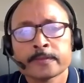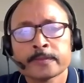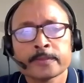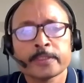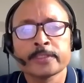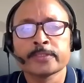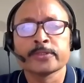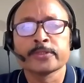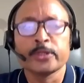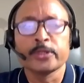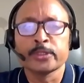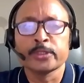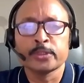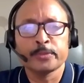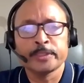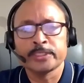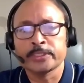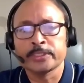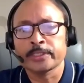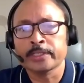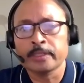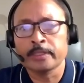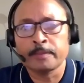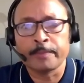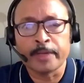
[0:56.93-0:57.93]
So it's going to be
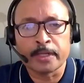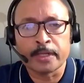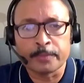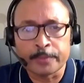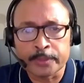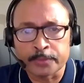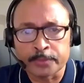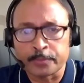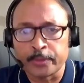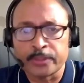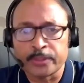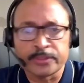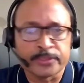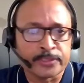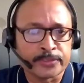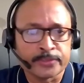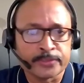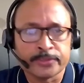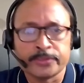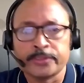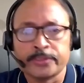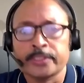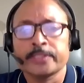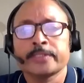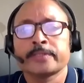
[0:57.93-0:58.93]
general purpose voice
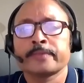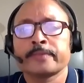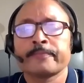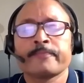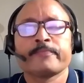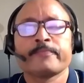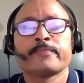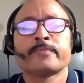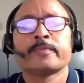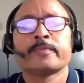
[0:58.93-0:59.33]
assistant.